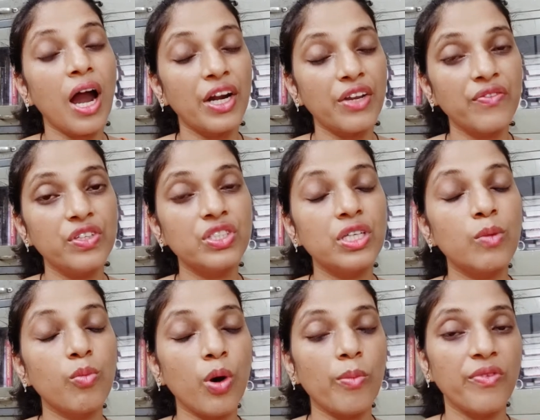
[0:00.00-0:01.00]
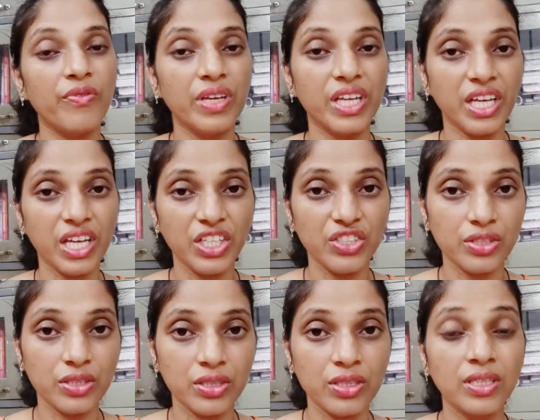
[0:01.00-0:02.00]
artificial morphic
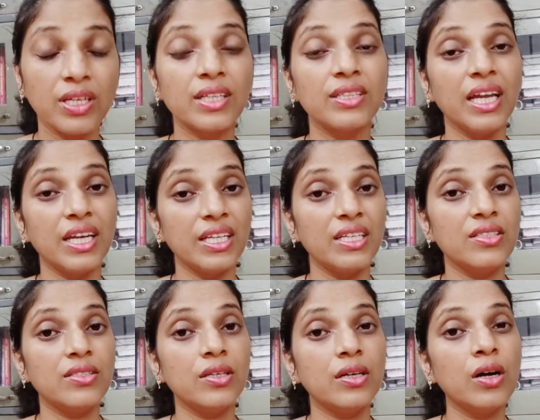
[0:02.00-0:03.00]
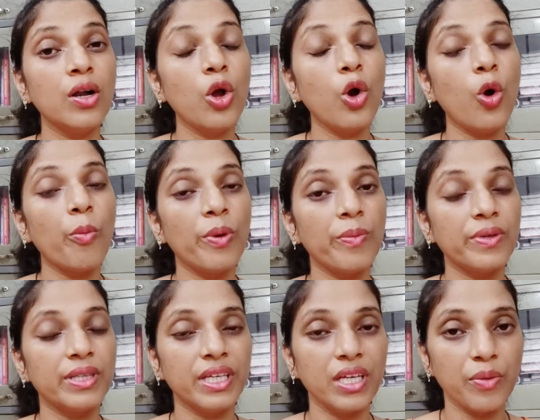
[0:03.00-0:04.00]
agent, that is the
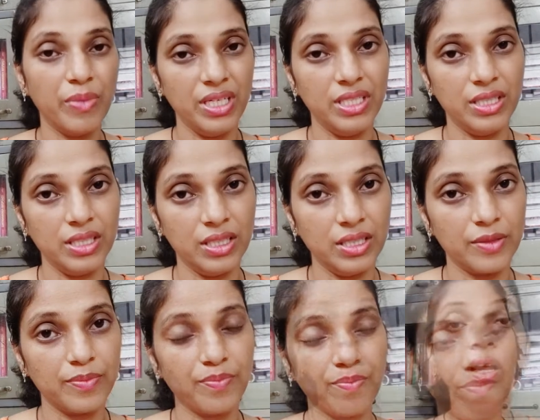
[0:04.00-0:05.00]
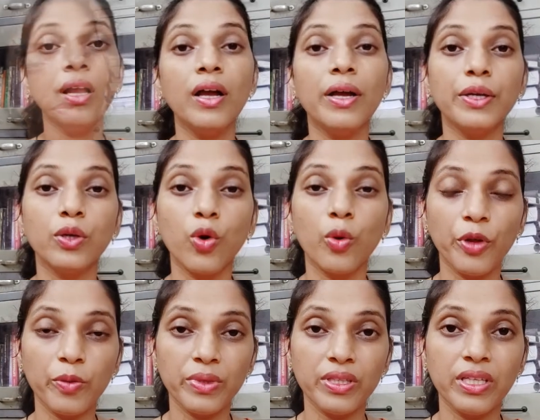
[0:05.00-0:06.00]
homeopathic medicine. In
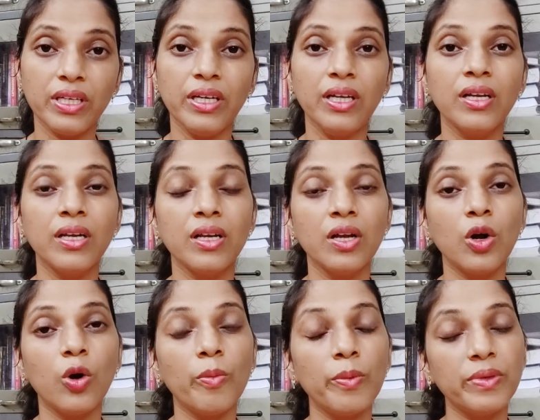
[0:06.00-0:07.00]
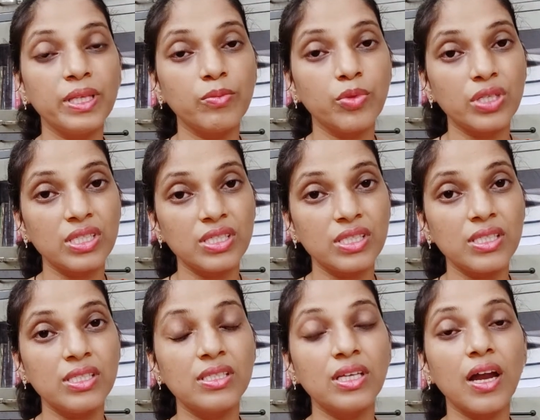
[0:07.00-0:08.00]
homeopathy, homeopathic
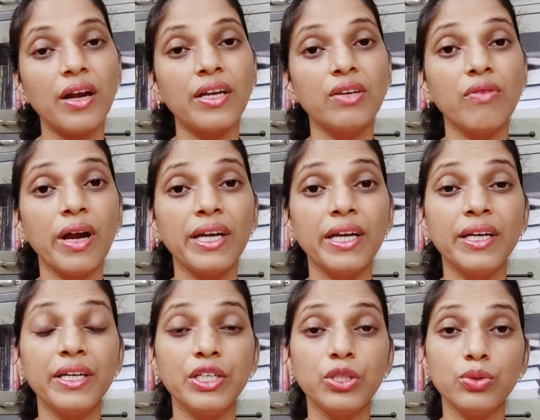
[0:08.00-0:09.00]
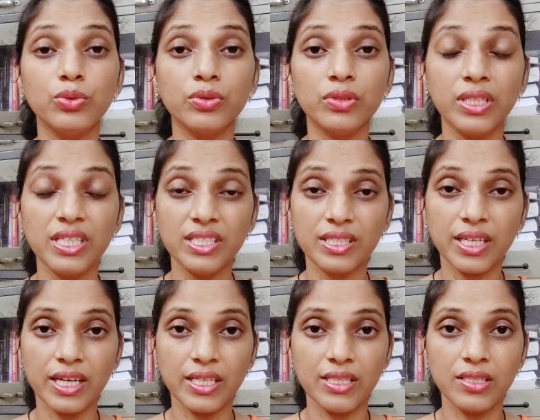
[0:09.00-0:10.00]
potencies are divided into three
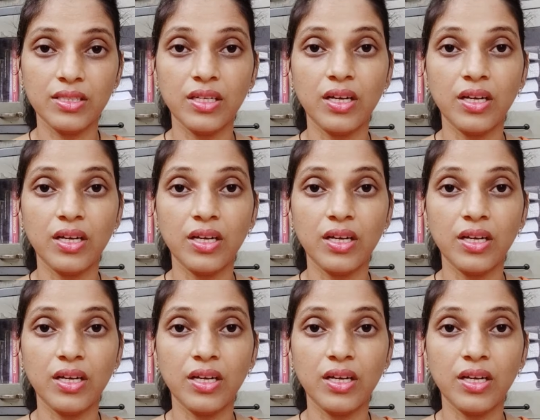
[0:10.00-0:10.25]
scales: